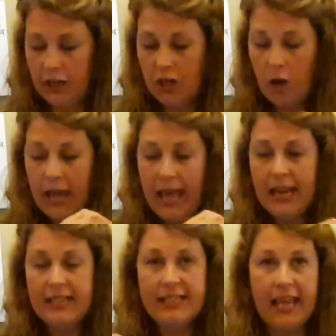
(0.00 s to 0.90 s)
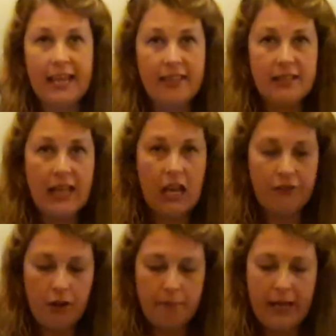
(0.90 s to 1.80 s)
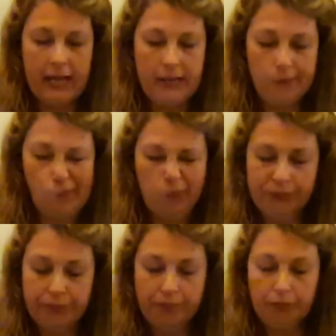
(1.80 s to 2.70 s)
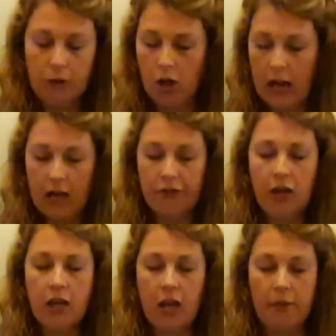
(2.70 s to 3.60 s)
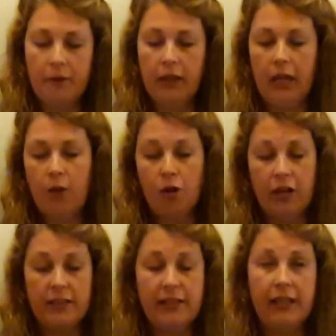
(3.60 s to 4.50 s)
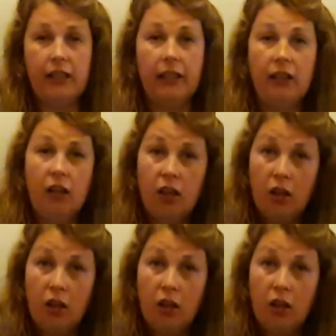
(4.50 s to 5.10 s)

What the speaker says: We're going to go ahead and take this out of our bag, or out of our cup, and we're going to seal it.